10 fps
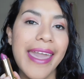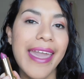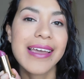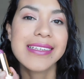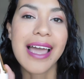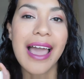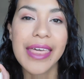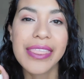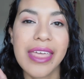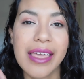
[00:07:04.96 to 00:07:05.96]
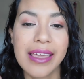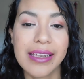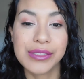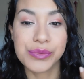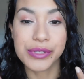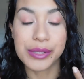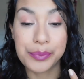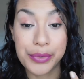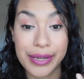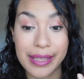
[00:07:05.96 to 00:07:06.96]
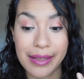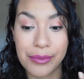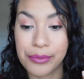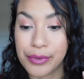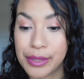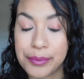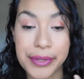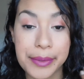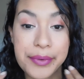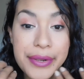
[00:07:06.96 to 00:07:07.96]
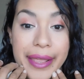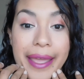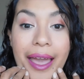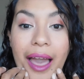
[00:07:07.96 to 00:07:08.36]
and I think it is really pretty, really really pretty.